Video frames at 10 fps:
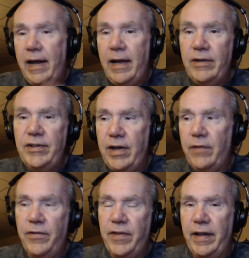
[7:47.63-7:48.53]
Now, here's
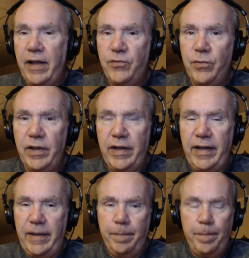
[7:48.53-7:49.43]
the other thing that's
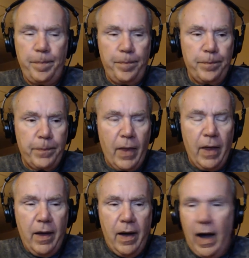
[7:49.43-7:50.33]
really neat.
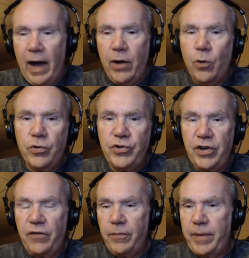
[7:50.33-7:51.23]
I order
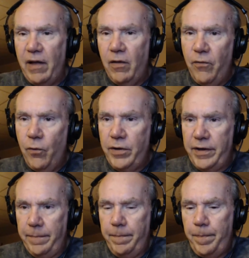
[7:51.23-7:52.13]
stuff from
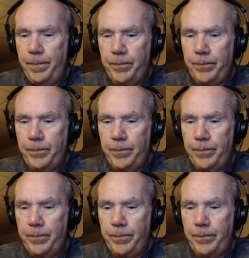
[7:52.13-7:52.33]
California,